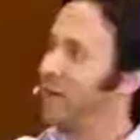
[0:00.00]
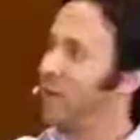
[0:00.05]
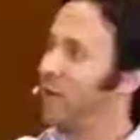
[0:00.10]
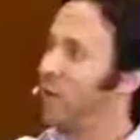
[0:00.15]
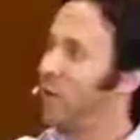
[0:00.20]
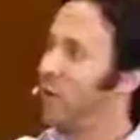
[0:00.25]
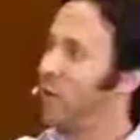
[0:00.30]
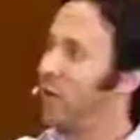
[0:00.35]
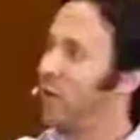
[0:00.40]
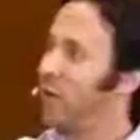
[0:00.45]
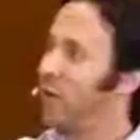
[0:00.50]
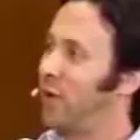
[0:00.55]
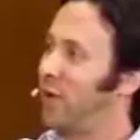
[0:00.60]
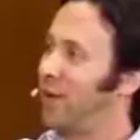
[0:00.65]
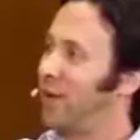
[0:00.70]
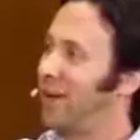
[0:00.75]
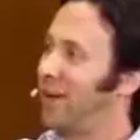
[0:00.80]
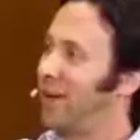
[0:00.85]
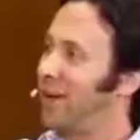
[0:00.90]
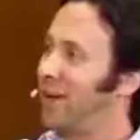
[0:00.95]
So,
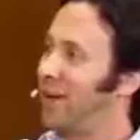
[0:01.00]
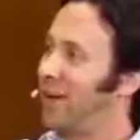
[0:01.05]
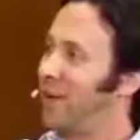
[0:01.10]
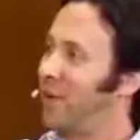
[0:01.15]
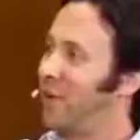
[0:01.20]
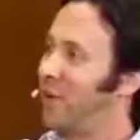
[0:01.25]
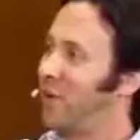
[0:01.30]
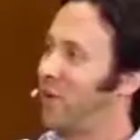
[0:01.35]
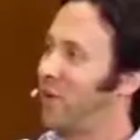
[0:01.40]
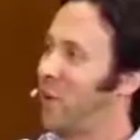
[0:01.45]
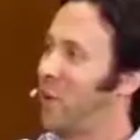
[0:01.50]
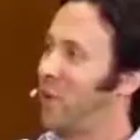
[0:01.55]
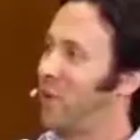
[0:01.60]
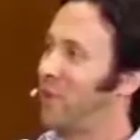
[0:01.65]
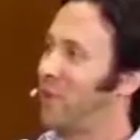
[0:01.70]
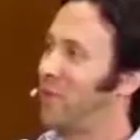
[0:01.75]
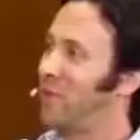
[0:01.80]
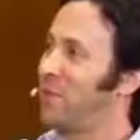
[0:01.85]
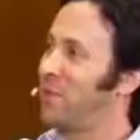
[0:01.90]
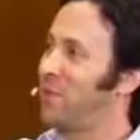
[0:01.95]
what
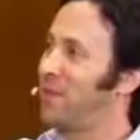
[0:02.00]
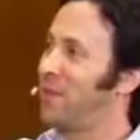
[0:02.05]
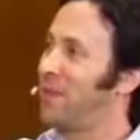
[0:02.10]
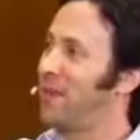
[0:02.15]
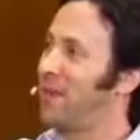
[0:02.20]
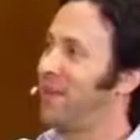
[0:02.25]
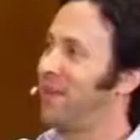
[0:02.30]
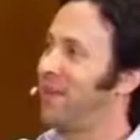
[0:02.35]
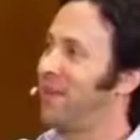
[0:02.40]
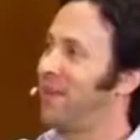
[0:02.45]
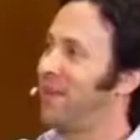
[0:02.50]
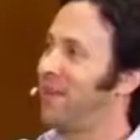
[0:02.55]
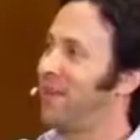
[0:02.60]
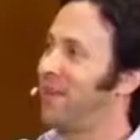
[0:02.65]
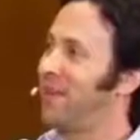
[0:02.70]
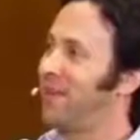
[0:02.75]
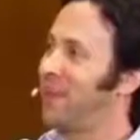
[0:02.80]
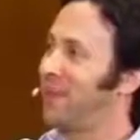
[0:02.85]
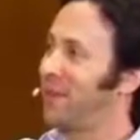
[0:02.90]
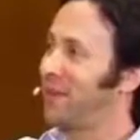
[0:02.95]
would it be
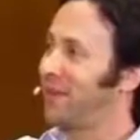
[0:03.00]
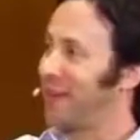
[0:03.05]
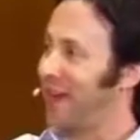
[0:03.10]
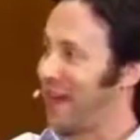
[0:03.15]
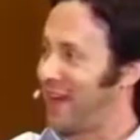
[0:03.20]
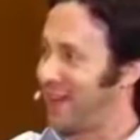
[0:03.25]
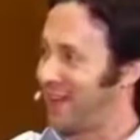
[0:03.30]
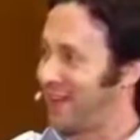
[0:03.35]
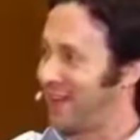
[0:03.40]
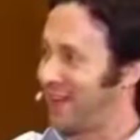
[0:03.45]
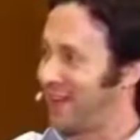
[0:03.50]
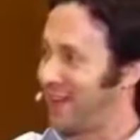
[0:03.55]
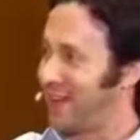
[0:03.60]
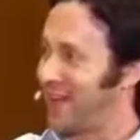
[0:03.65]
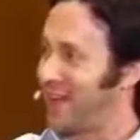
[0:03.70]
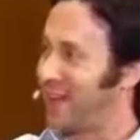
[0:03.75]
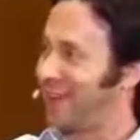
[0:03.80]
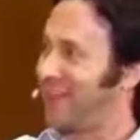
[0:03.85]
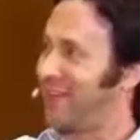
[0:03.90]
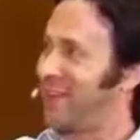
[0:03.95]
like
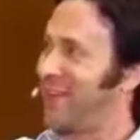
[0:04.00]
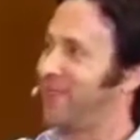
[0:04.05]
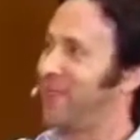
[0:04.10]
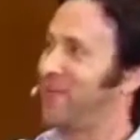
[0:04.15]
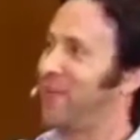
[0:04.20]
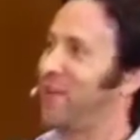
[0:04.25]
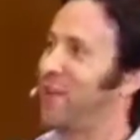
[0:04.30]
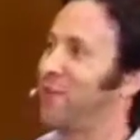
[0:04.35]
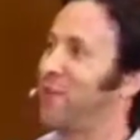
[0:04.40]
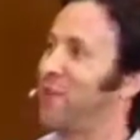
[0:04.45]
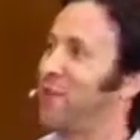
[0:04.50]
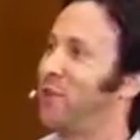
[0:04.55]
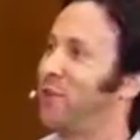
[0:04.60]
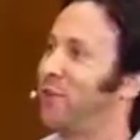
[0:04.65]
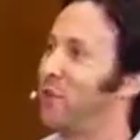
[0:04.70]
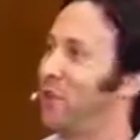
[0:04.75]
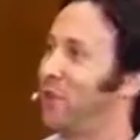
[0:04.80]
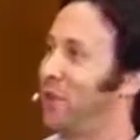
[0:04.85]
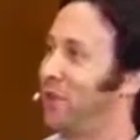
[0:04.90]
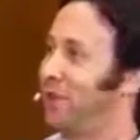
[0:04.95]
if you
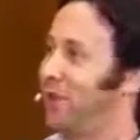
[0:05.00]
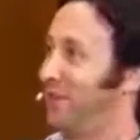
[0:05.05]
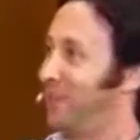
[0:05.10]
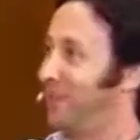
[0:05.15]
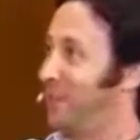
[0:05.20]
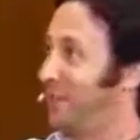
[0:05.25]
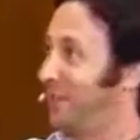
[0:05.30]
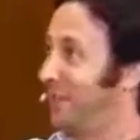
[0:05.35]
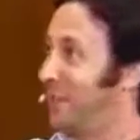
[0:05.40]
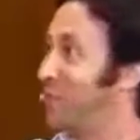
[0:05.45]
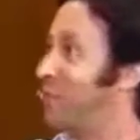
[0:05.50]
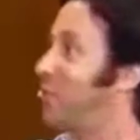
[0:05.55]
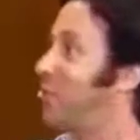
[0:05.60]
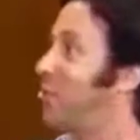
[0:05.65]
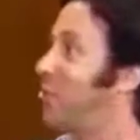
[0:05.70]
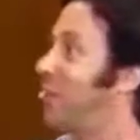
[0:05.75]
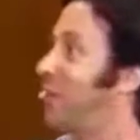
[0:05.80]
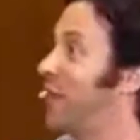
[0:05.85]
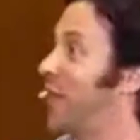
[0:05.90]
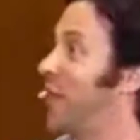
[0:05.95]
could
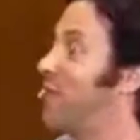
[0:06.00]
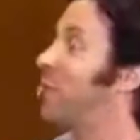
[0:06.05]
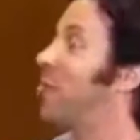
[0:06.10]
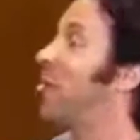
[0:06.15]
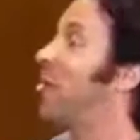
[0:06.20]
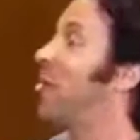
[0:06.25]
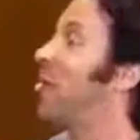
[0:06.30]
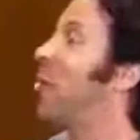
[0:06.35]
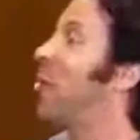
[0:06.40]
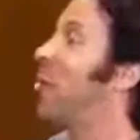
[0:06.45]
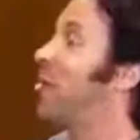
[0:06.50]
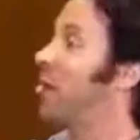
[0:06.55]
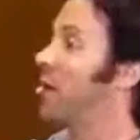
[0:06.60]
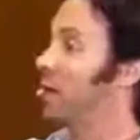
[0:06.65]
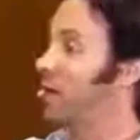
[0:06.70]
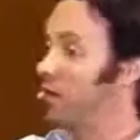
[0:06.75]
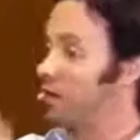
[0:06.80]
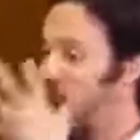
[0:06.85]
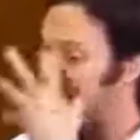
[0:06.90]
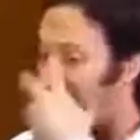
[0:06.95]
get
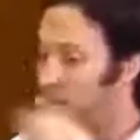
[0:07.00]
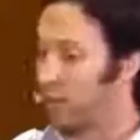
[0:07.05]
beyond the